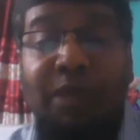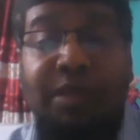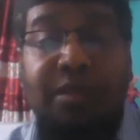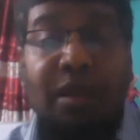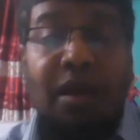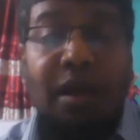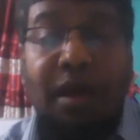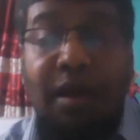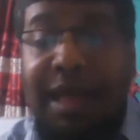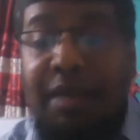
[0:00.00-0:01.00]
with
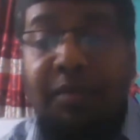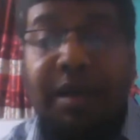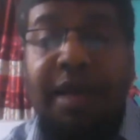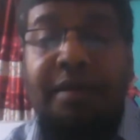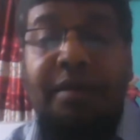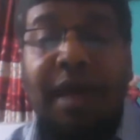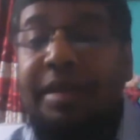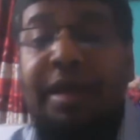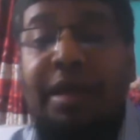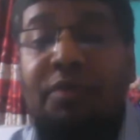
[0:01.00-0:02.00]
Caliban and Ariel,